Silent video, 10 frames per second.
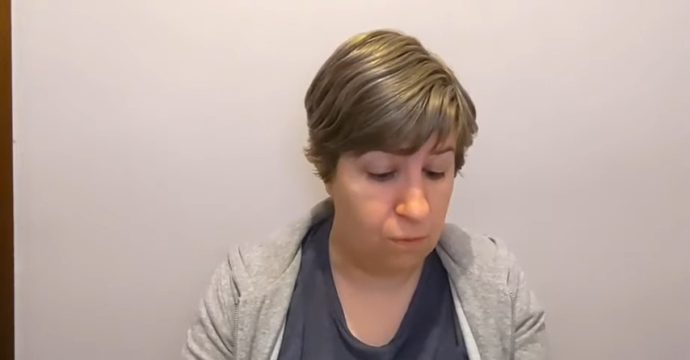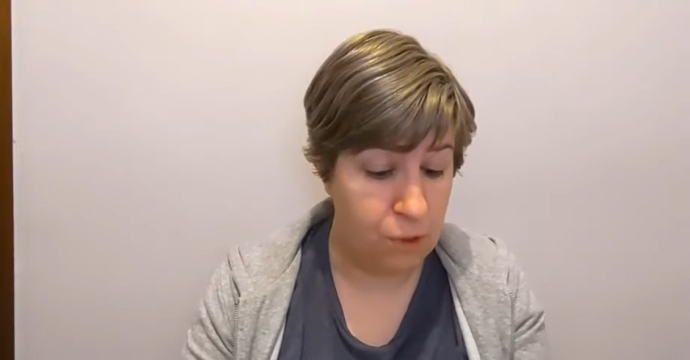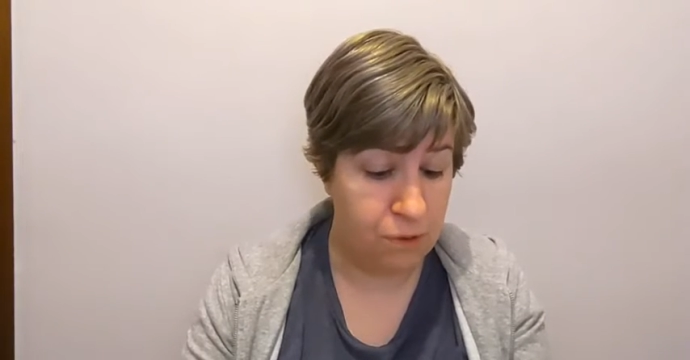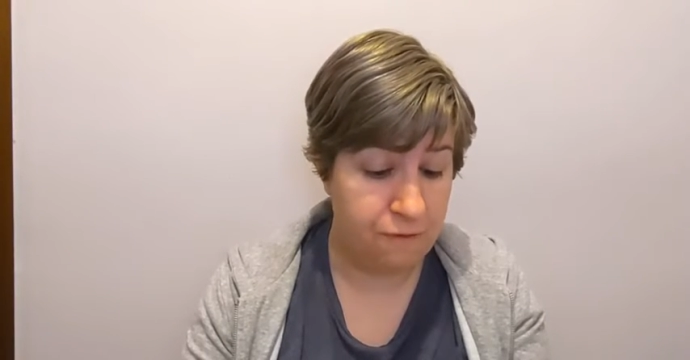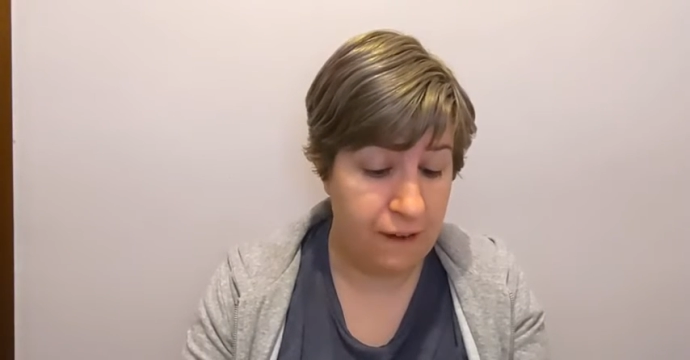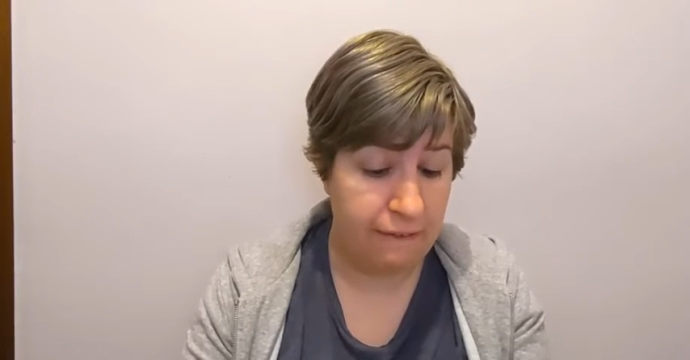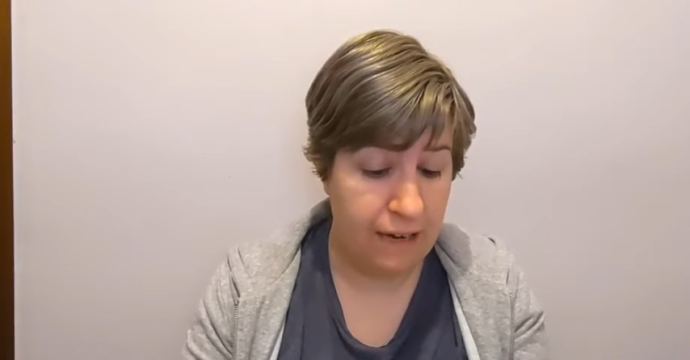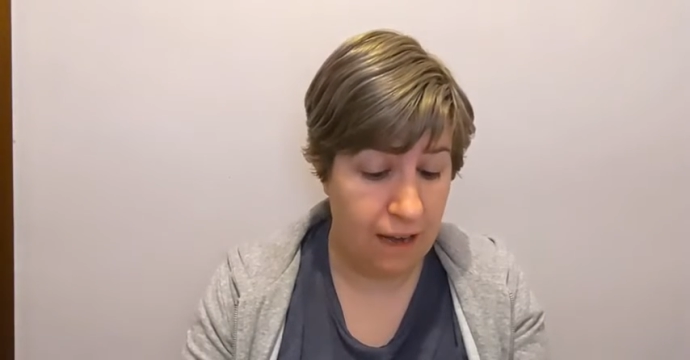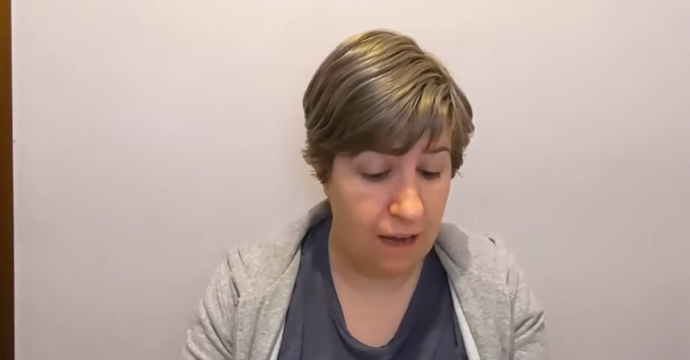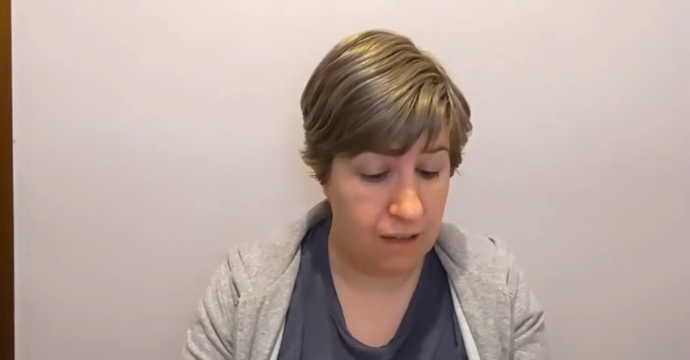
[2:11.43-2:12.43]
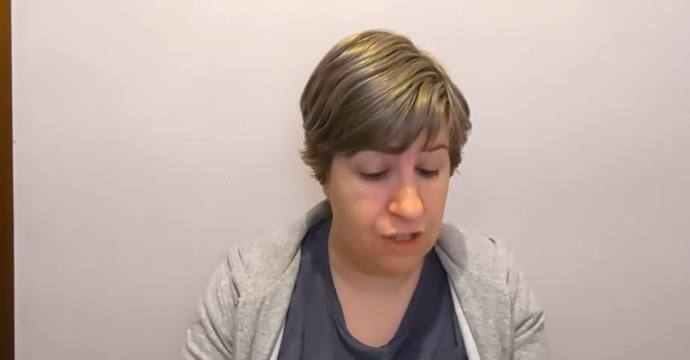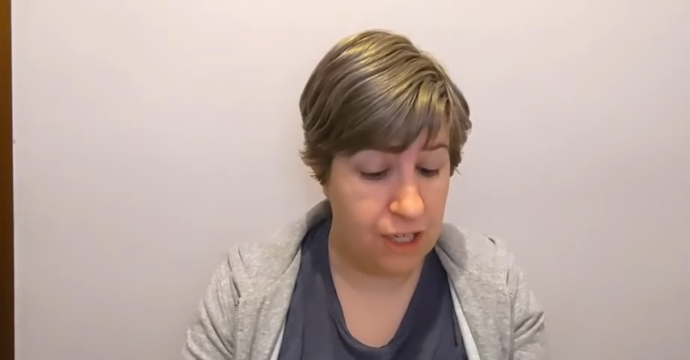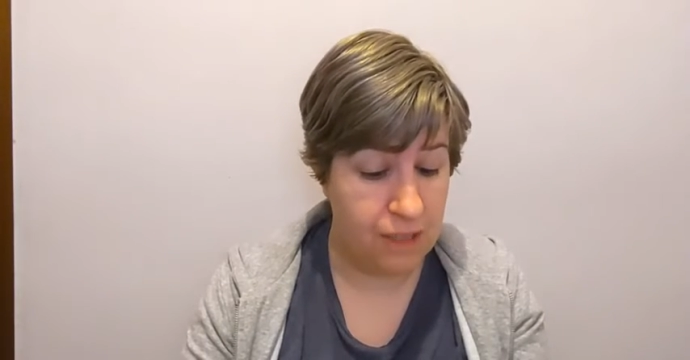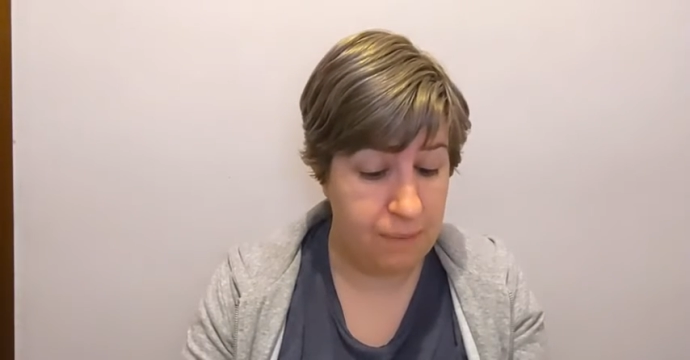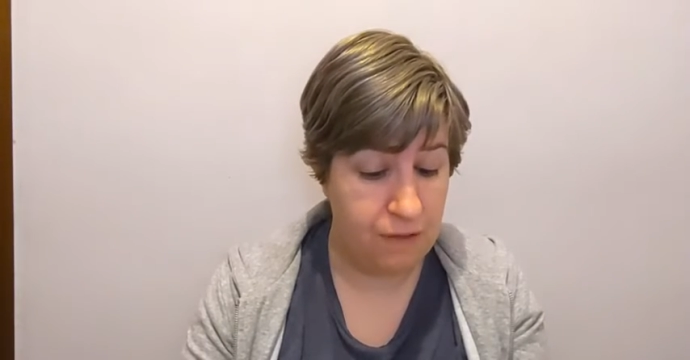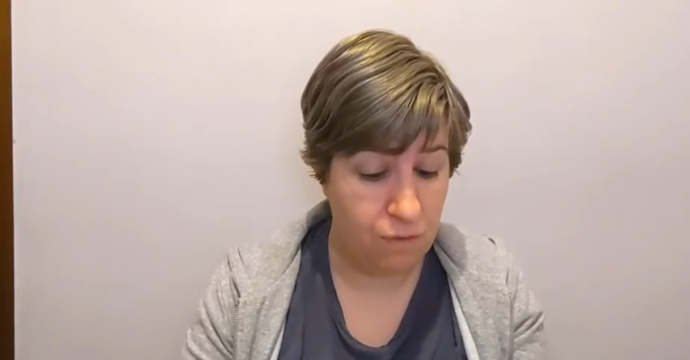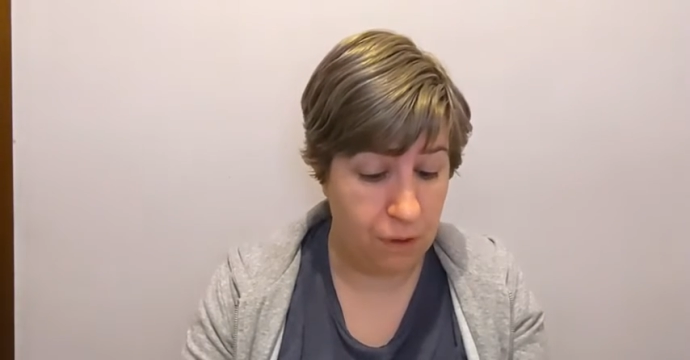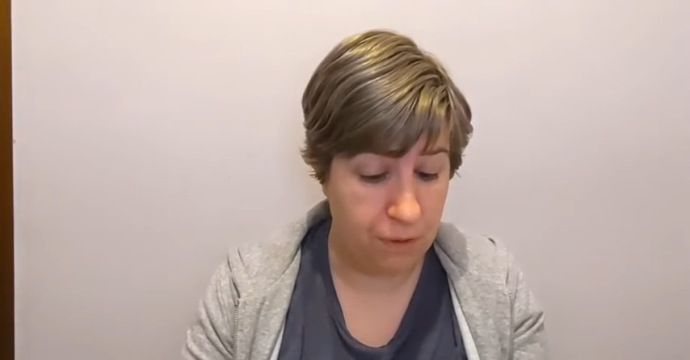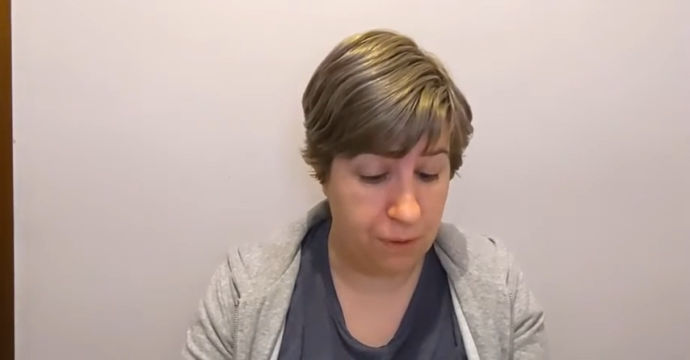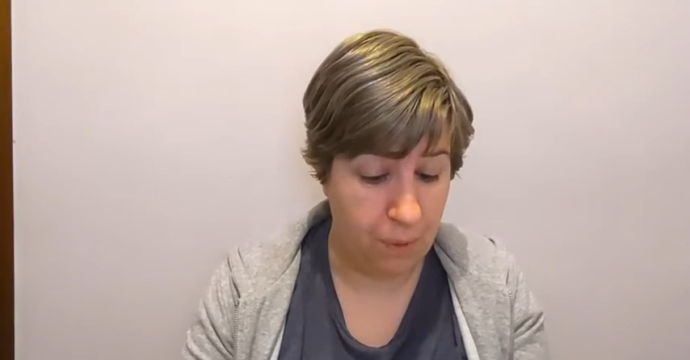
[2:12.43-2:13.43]
which was very large, had been
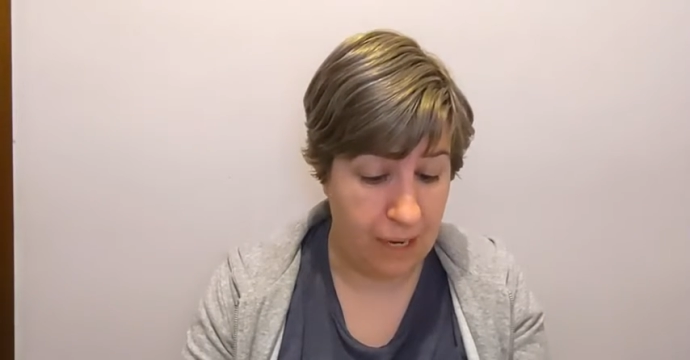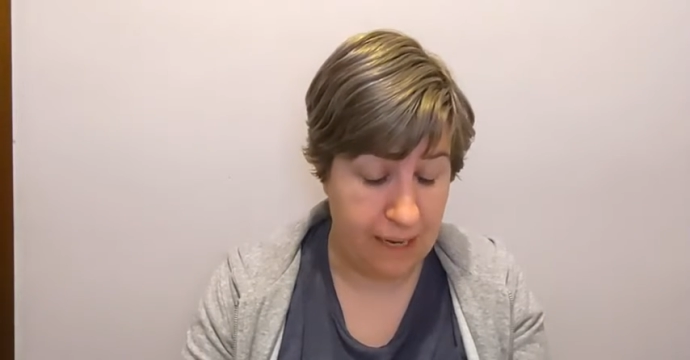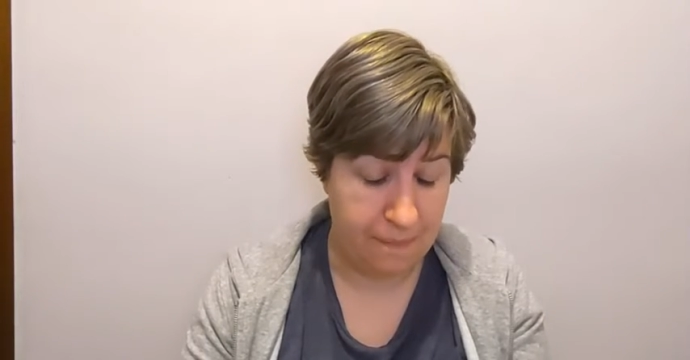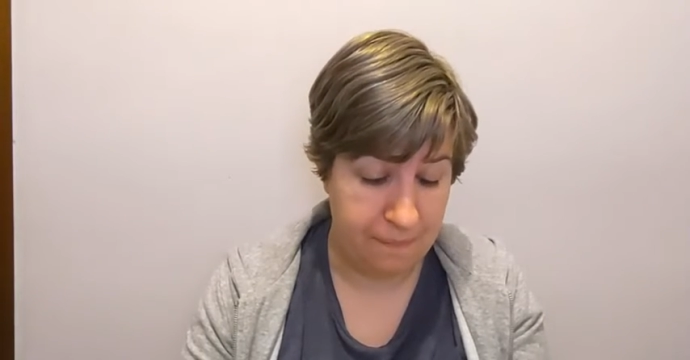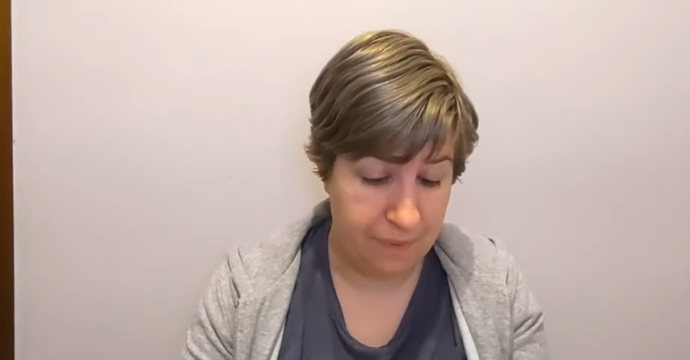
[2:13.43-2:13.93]
rolled away.